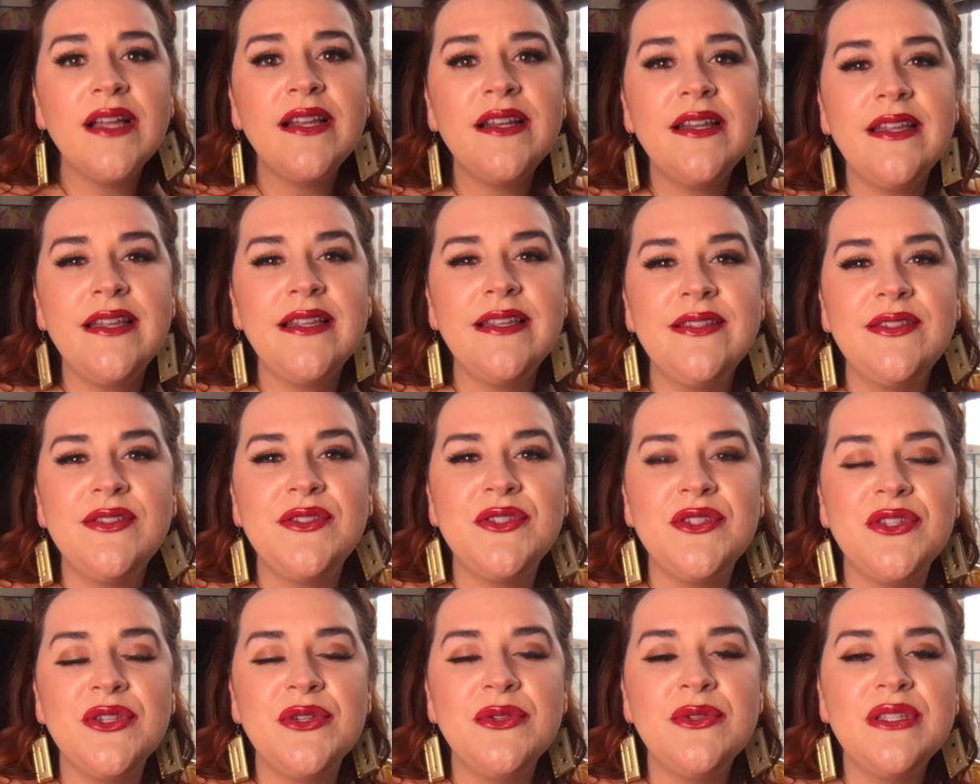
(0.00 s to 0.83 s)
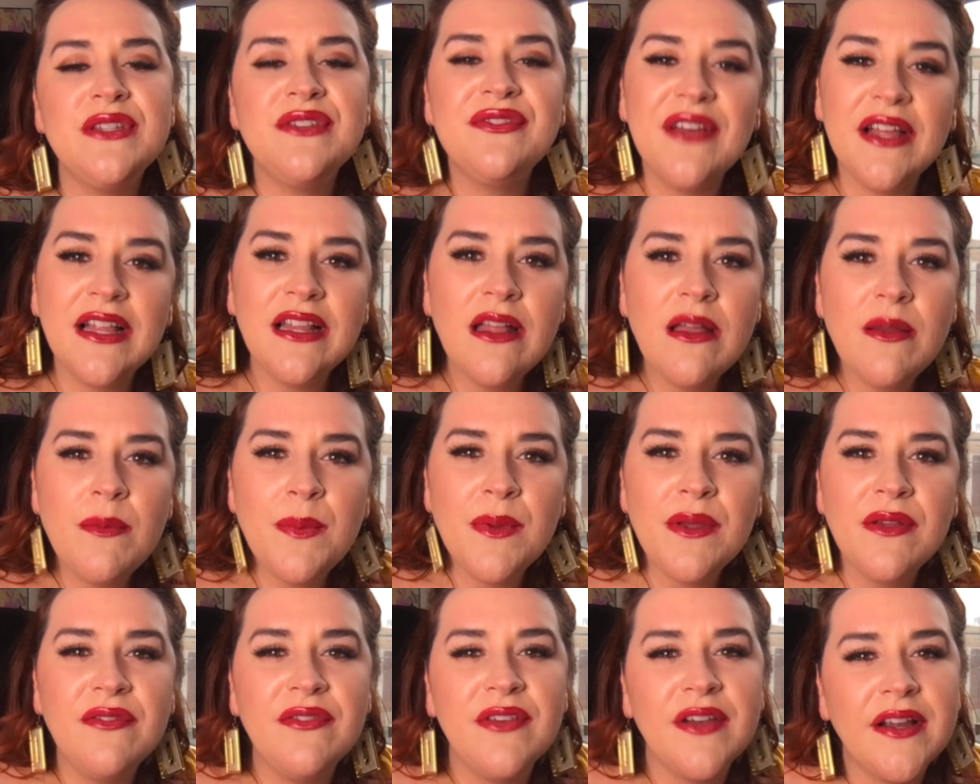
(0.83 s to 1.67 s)
is to develop
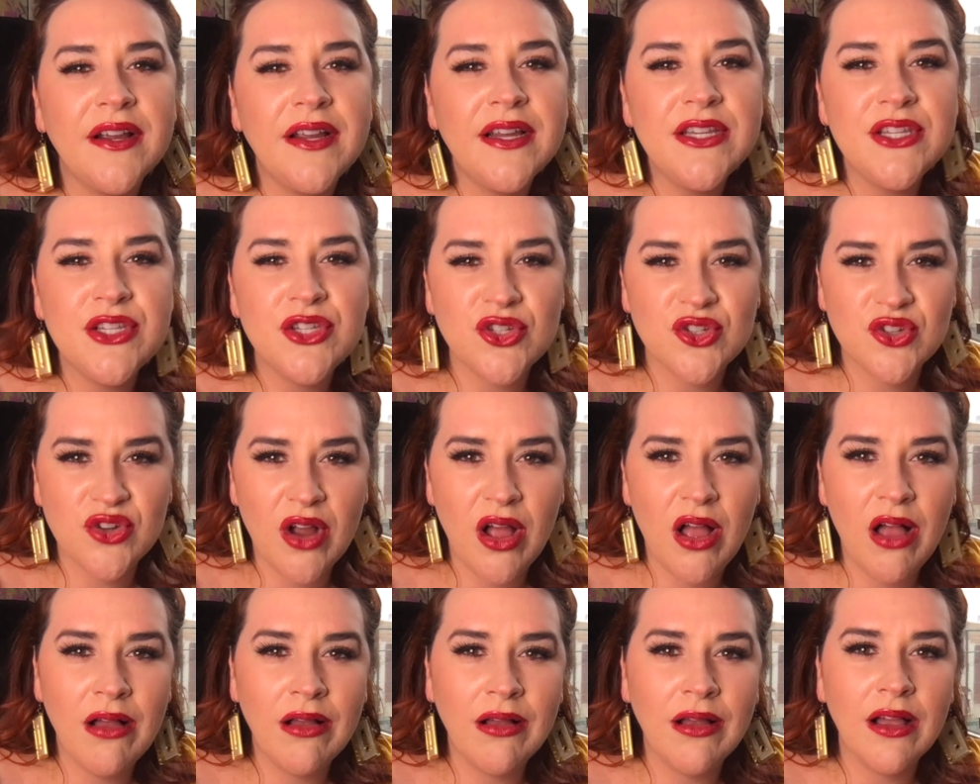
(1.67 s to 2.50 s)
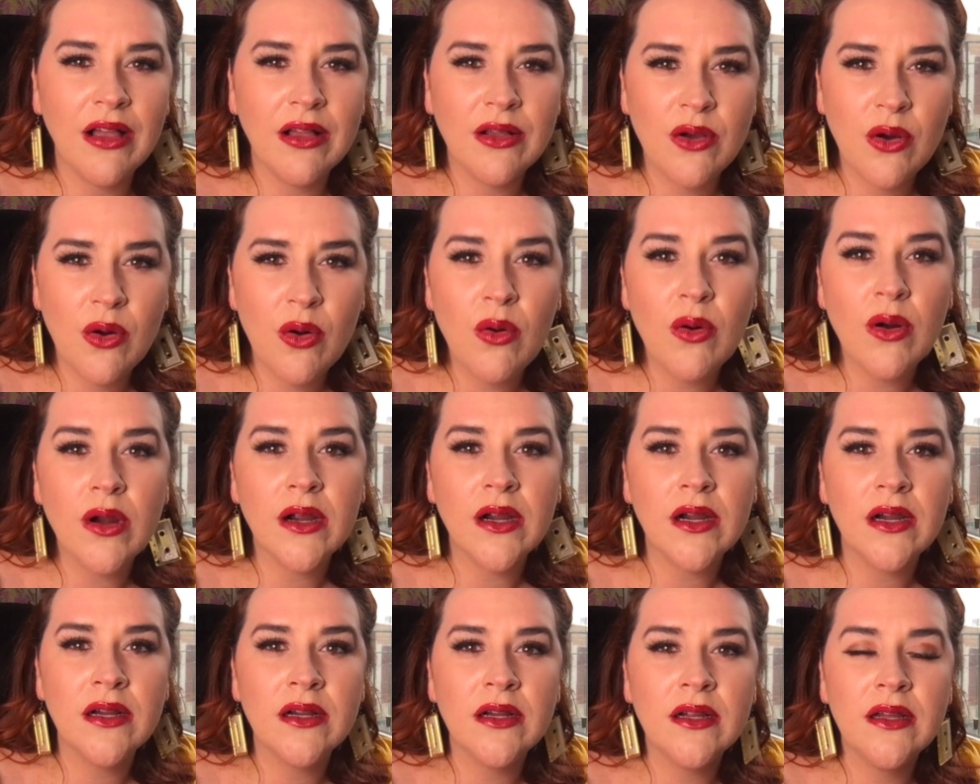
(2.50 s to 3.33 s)
a very strong
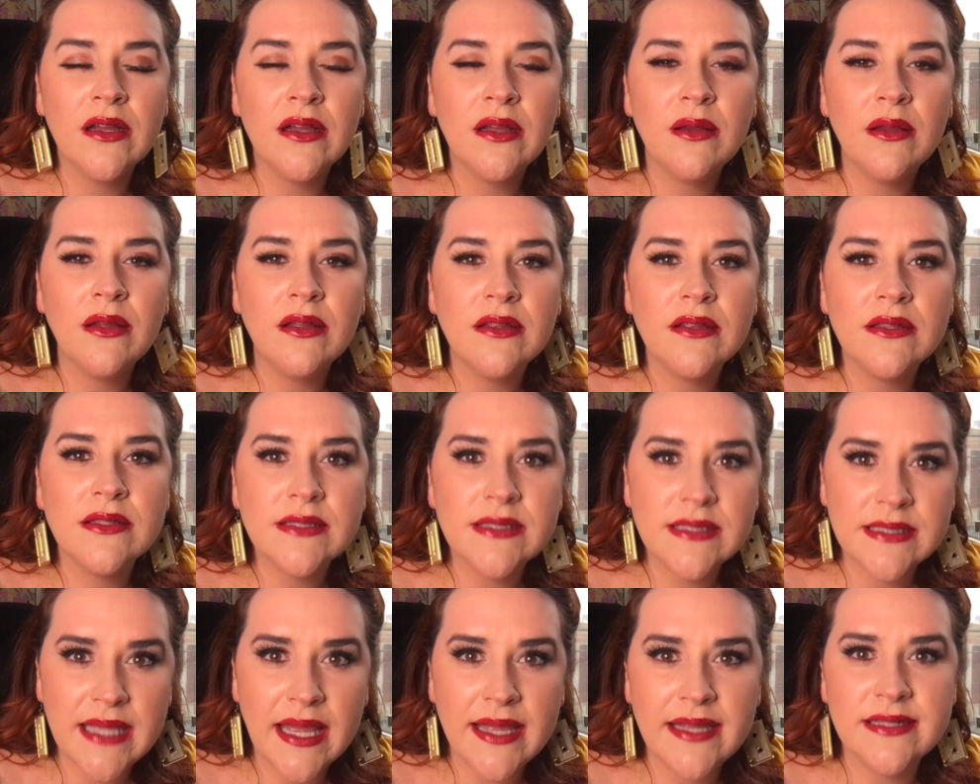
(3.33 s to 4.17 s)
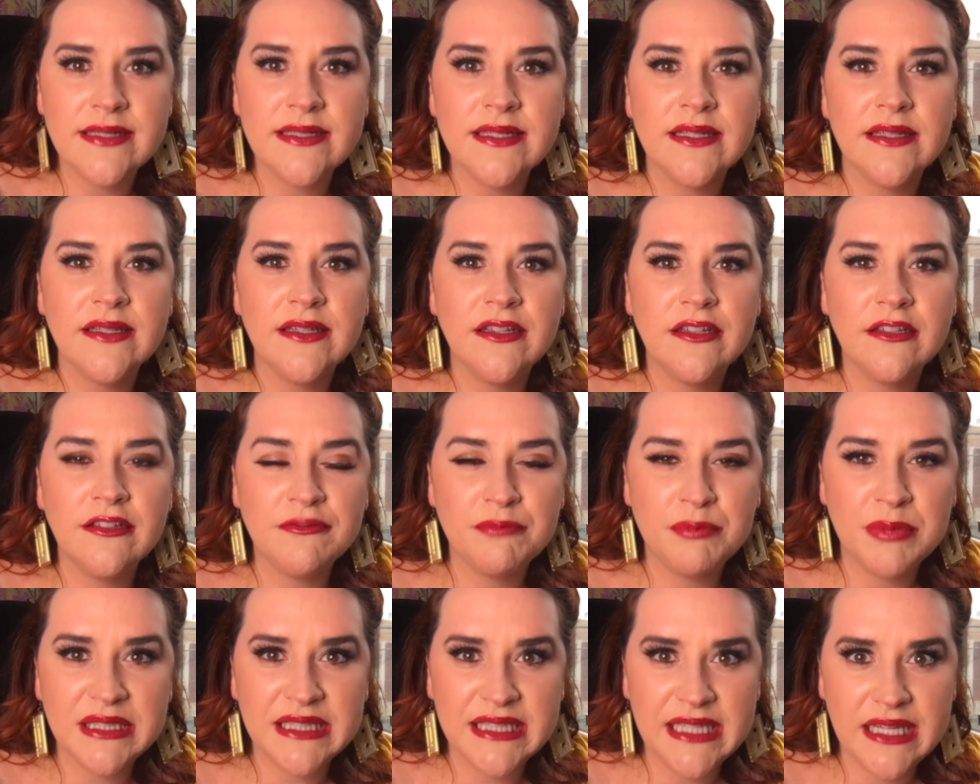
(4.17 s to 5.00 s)
core set of
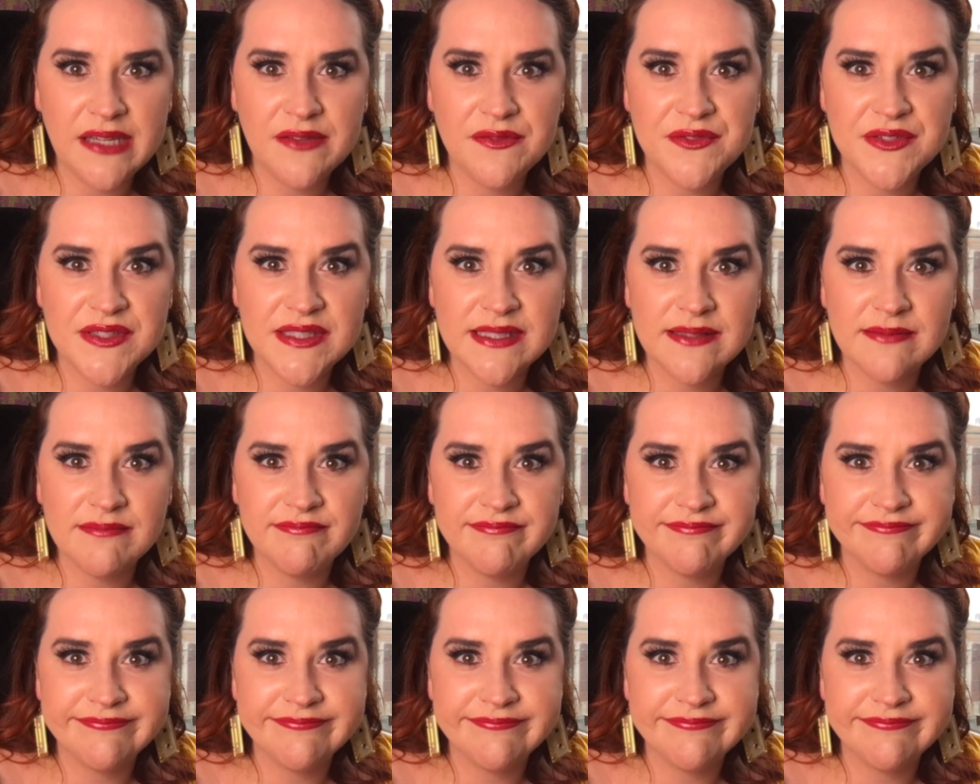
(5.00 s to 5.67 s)
beliefs.